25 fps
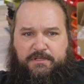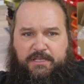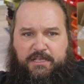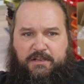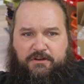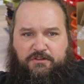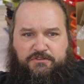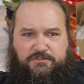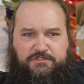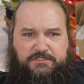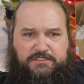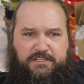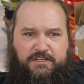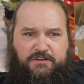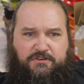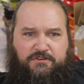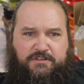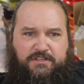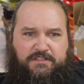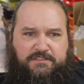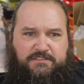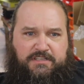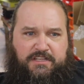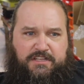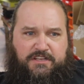it'll still
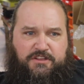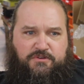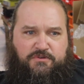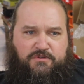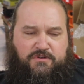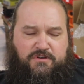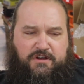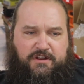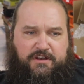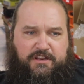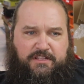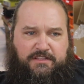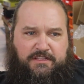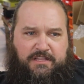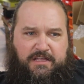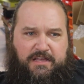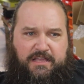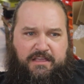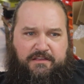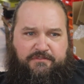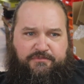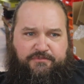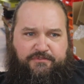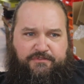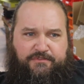continue on in
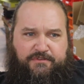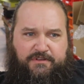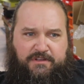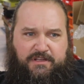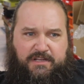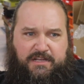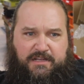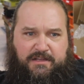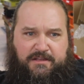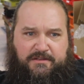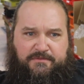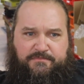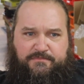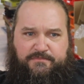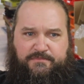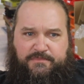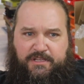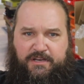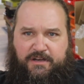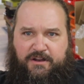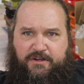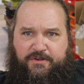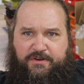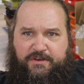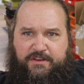life,
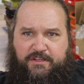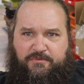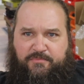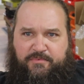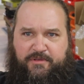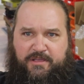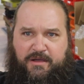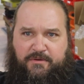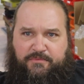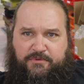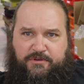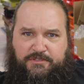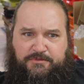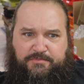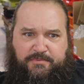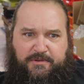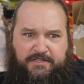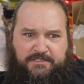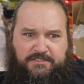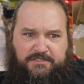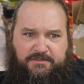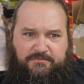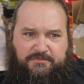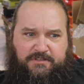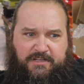you know, and he'll be able to
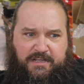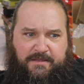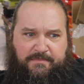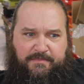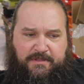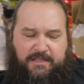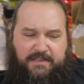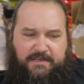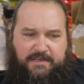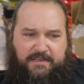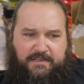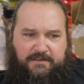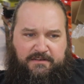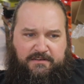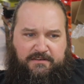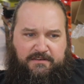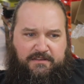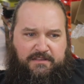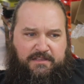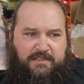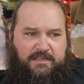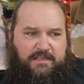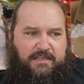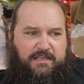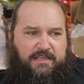spend some time getting
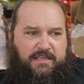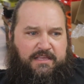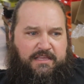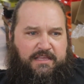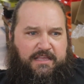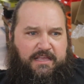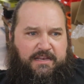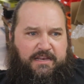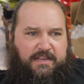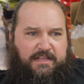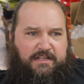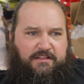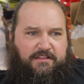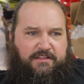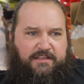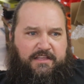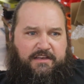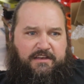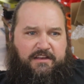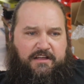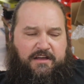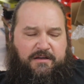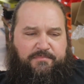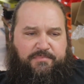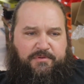it
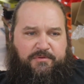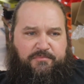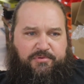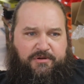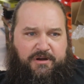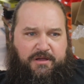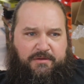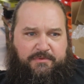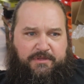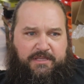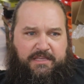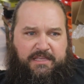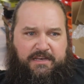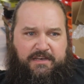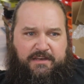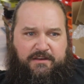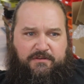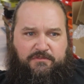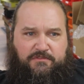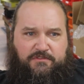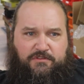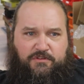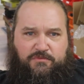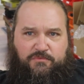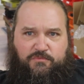cleaned up and probably getting
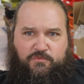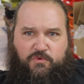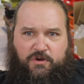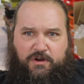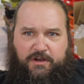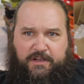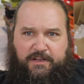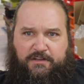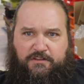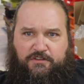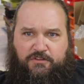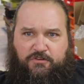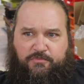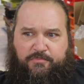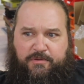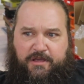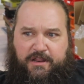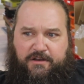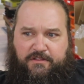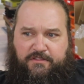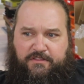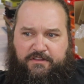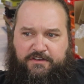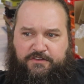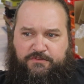it working a little
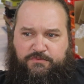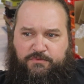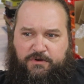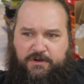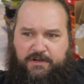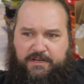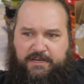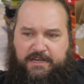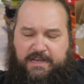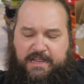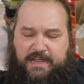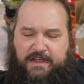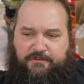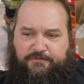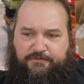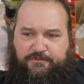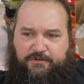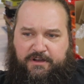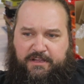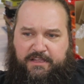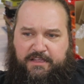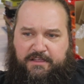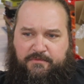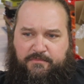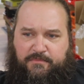better than it's working now
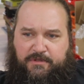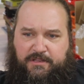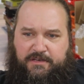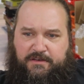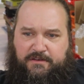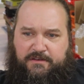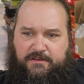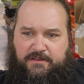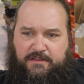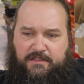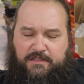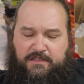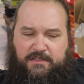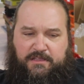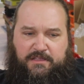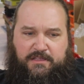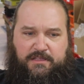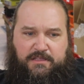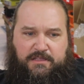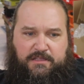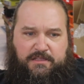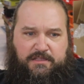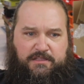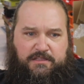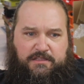for him. And
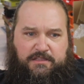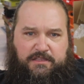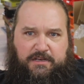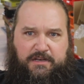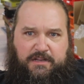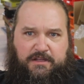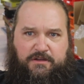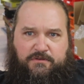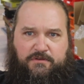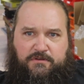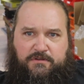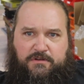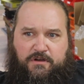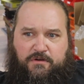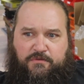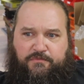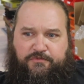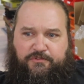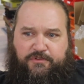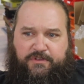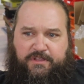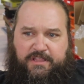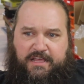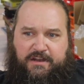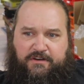you know,
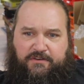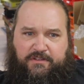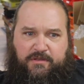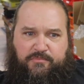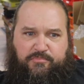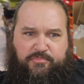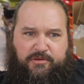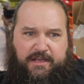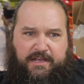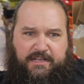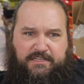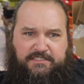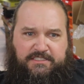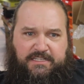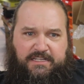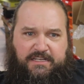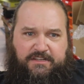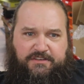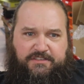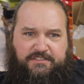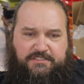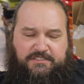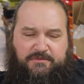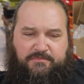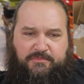hopefully that'll get passed
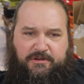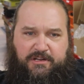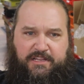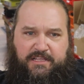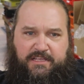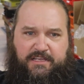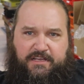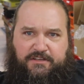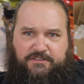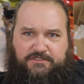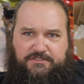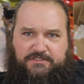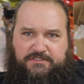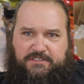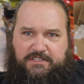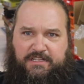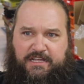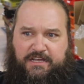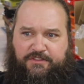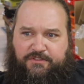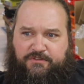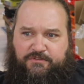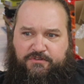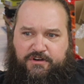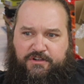down to somebody else
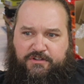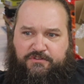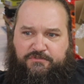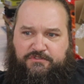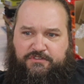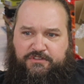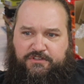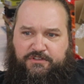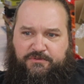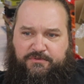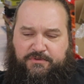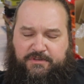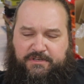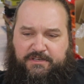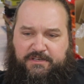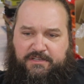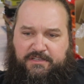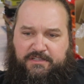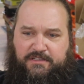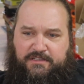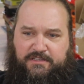down the road too. And